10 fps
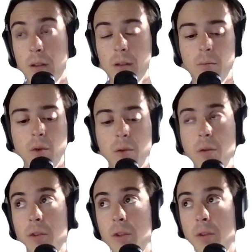But we will
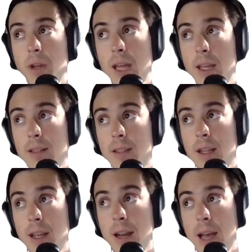do a
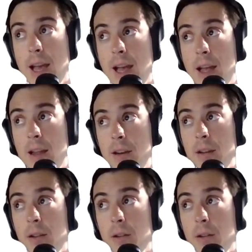date add